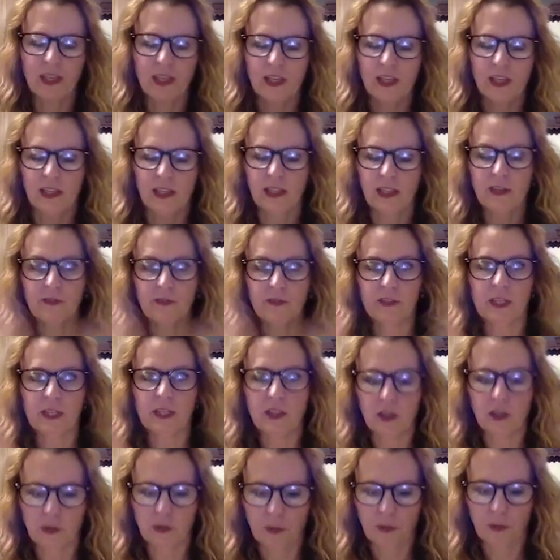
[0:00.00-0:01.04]
lift in
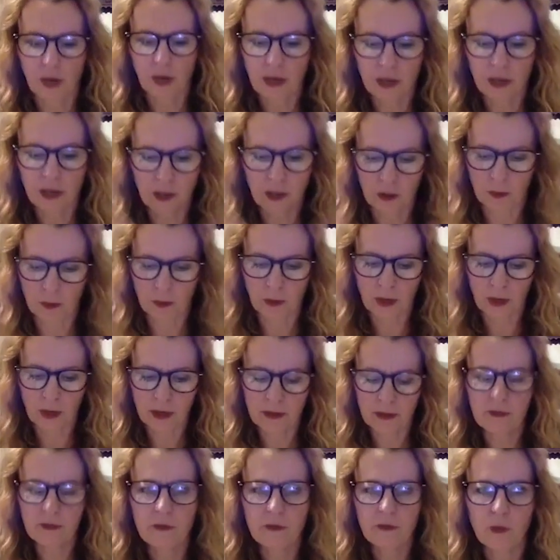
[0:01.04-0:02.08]
your body and your
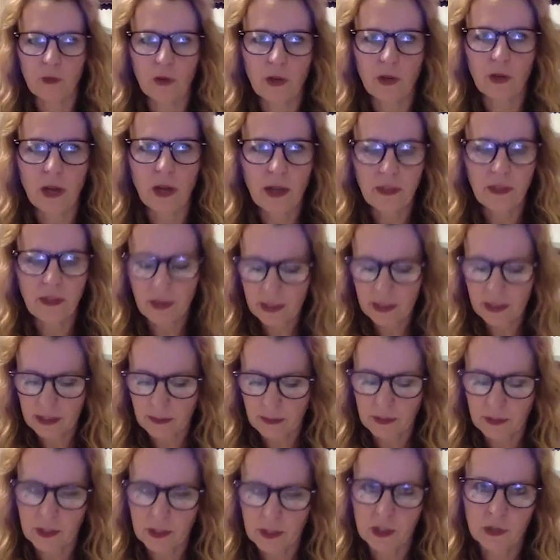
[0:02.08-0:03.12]
brain for, I think it's
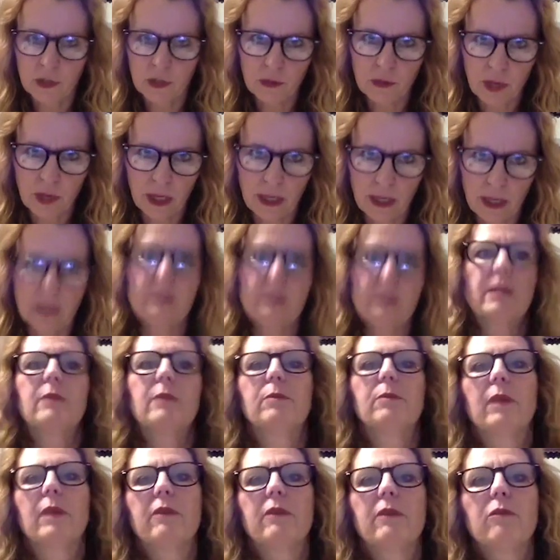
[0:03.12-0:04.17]
up to 2 days,
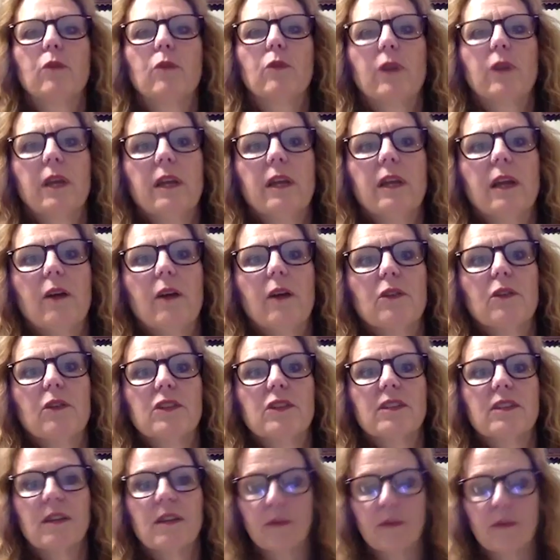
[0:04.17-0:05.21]
like 48 hours or
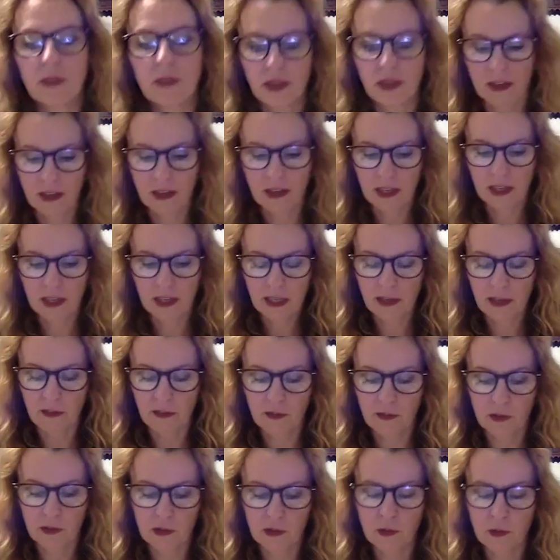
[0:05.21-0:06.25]
something,
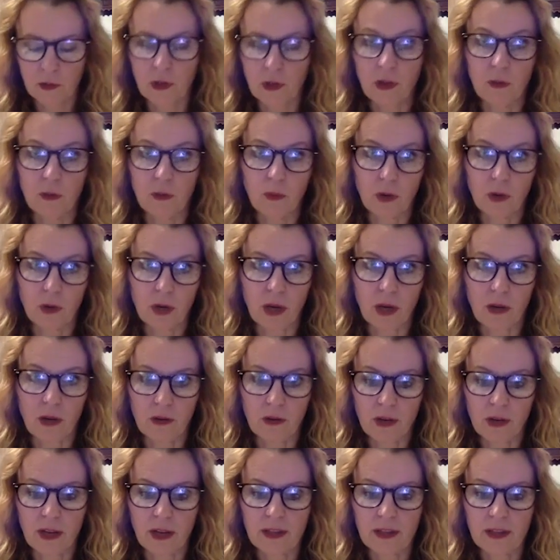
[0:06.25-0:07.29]
if you do a good workout.
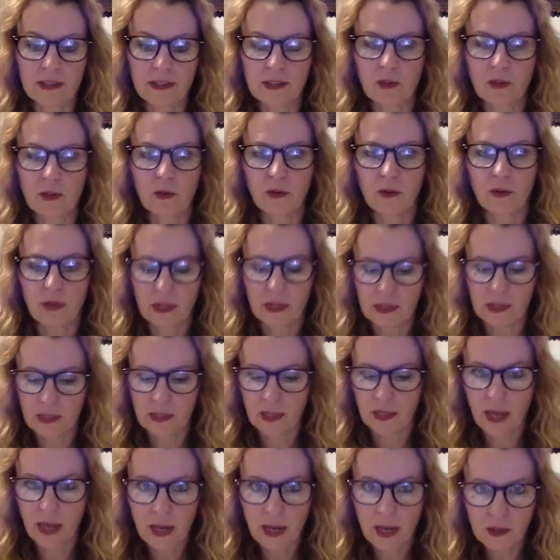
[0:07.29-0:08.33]
And so that's a
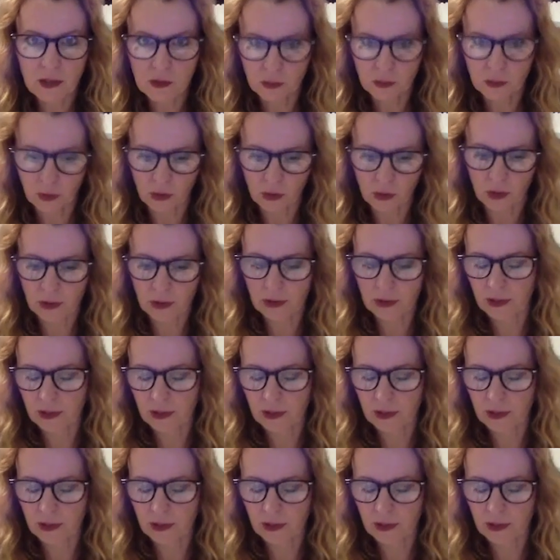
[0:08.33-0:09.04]
natural